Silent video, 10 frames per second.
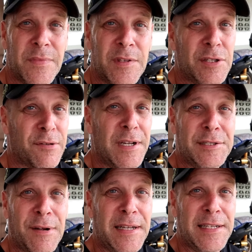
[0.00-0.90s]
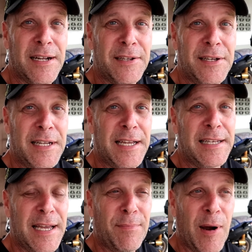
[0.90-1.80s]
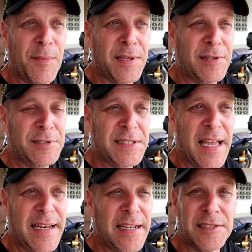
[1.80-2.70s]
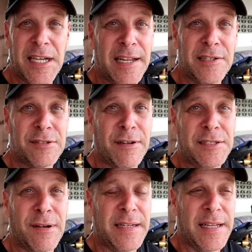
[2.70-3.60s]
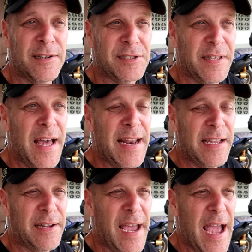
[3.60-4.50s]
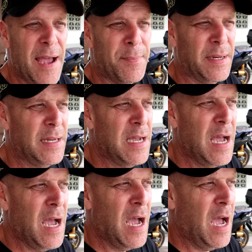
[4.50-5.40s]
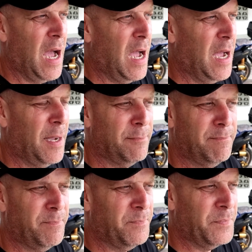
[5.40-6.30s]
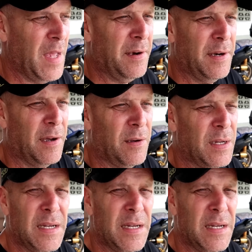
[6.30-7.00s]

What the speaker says: the street's right there. You need to get that barbecue stand outside. The street's right there, so that ain't going to happen. I don't know.